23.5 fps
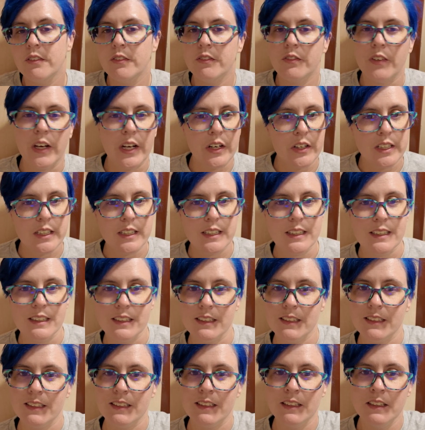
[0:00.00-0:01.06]

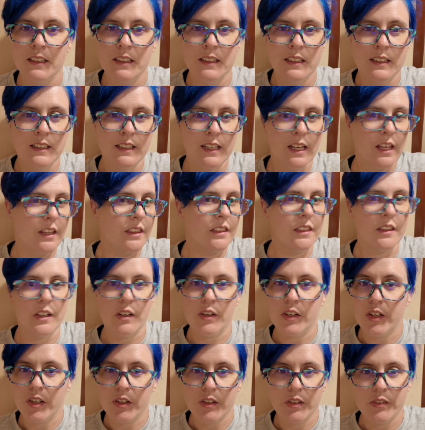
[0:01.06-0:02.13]
very
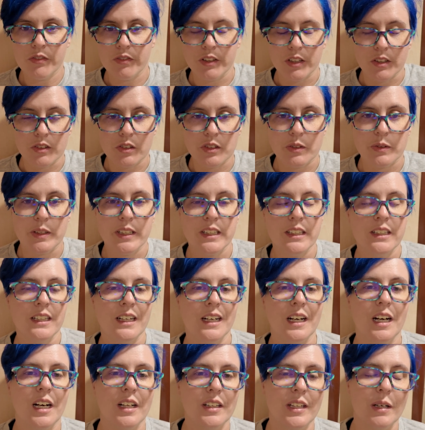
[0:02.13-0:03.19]
ethereal feel to it.
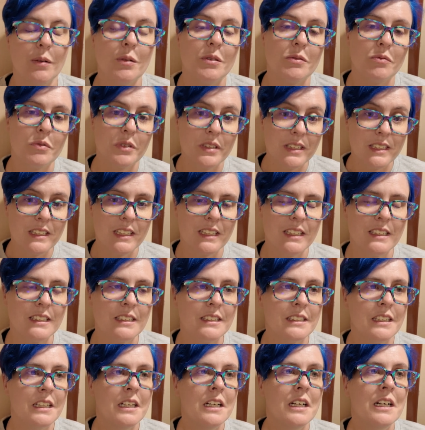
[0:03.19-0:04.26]
That was really
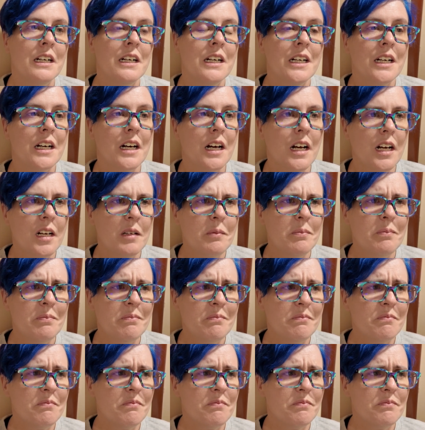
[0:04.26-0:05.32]
nice. Um,
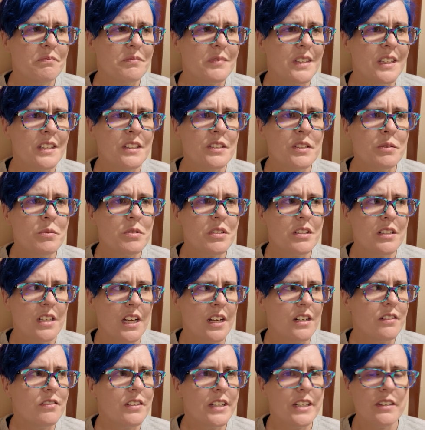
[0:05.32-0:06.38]
and then there was a
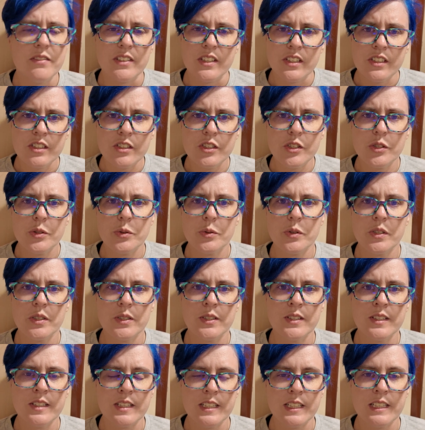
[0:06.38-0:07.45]
lot of like vintage
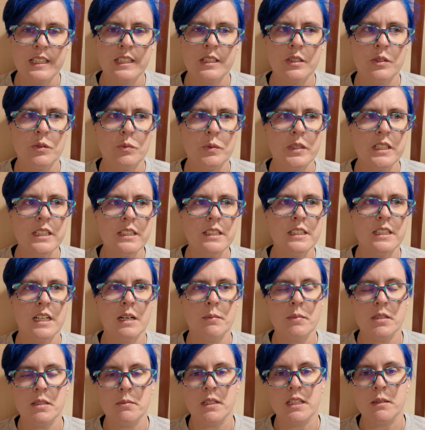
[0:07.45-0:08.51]
stores and things. We didn't
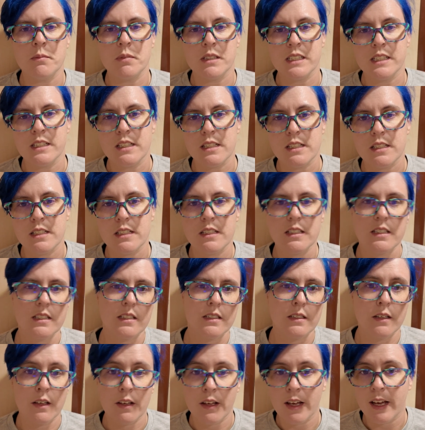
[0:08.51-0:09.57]
stop as many places
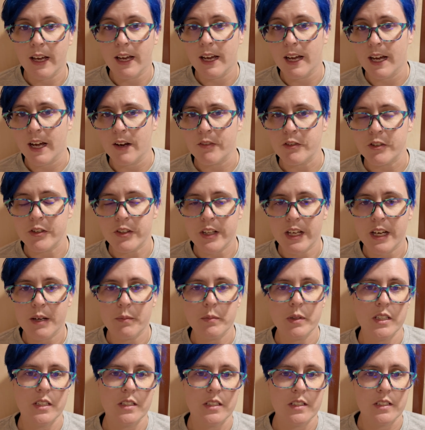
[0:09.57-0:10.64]
after that
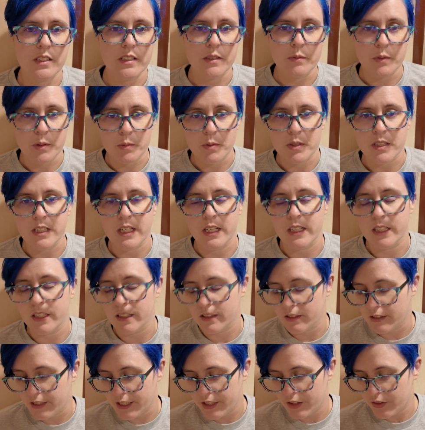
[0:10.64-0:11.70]
because it was getting
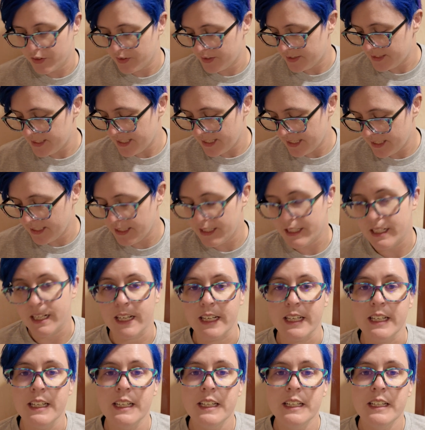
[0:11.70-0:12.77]
later in the day and
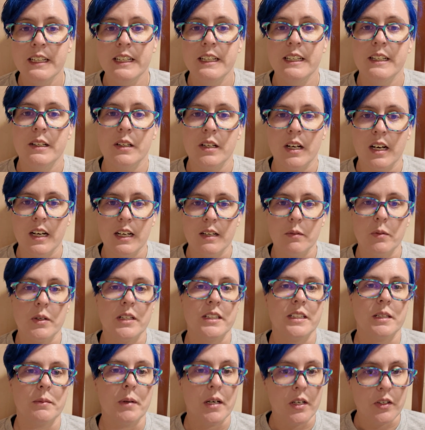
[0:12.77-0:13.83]
I wanted
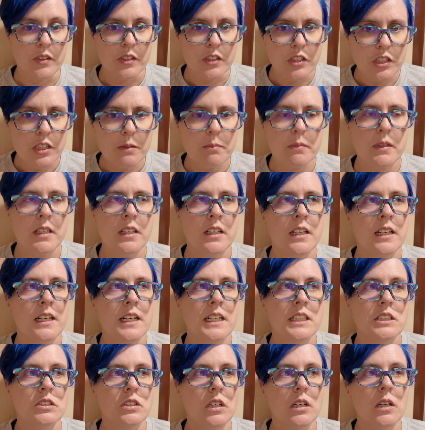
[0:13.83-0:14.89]
to get back on the ship.
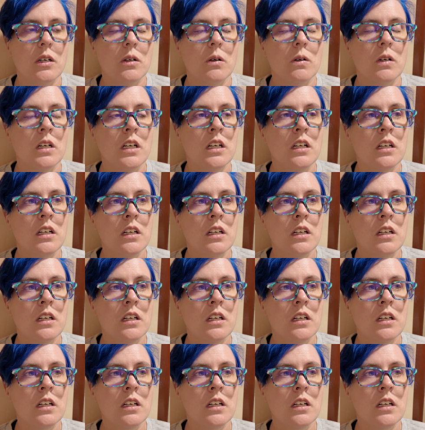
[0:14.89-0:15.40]
So